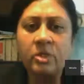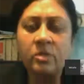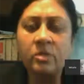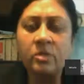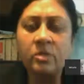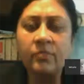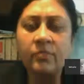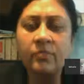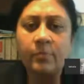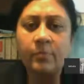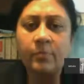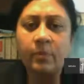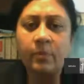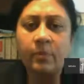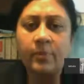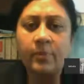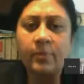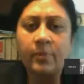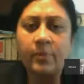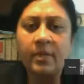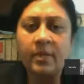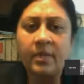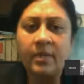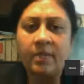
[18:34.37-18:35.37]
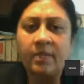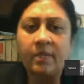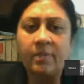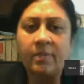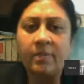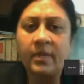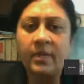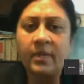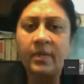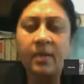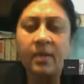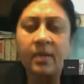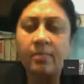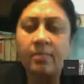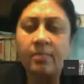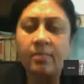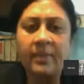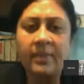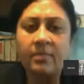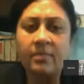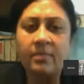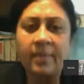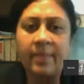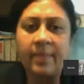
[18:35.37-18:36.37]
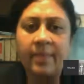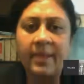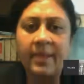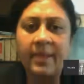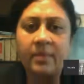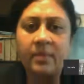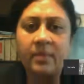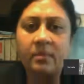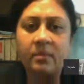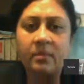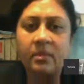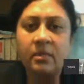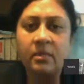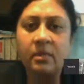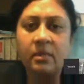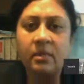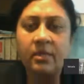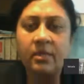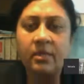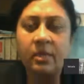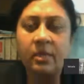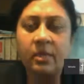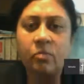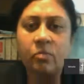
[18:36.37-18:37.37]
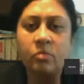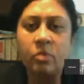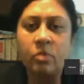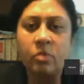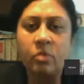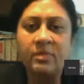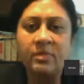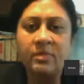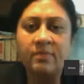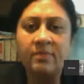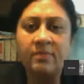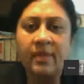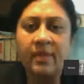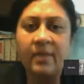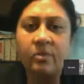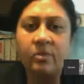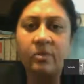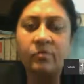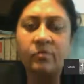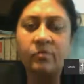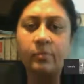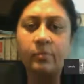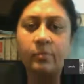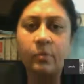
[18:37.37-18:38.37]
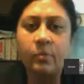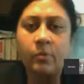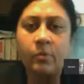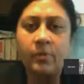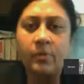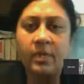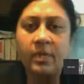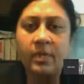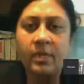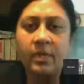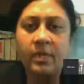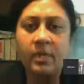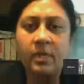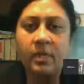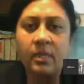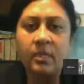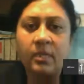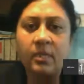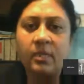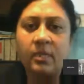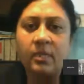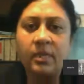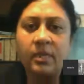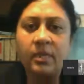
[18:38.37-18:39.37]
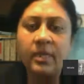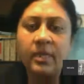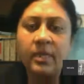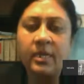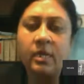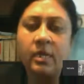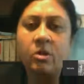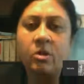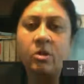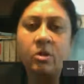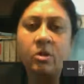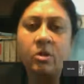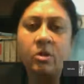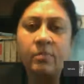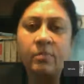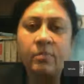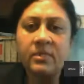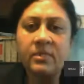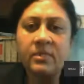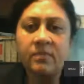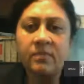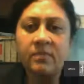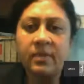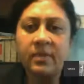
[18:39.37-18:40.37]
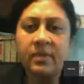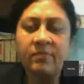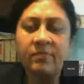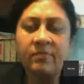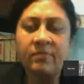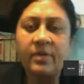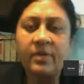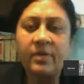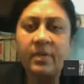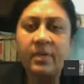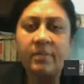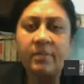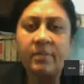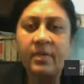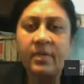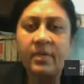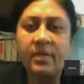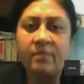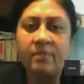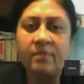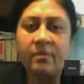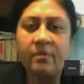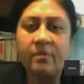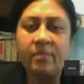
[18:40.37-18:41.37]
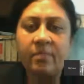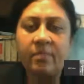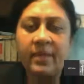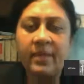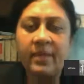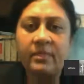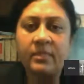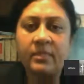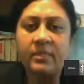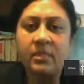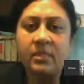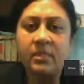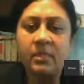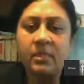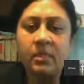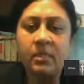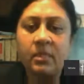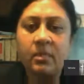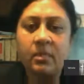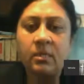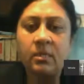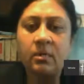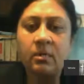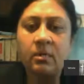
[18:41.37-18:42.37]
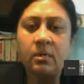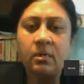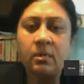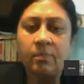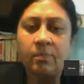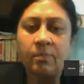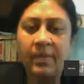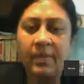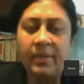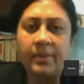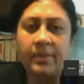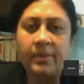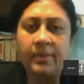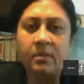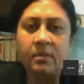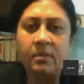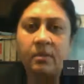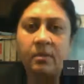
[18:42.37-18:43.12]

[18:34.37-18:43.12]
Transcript: of the property will be done by the bank. That will tell you what is the value of the property. The legal documents will definitely be given by the builder.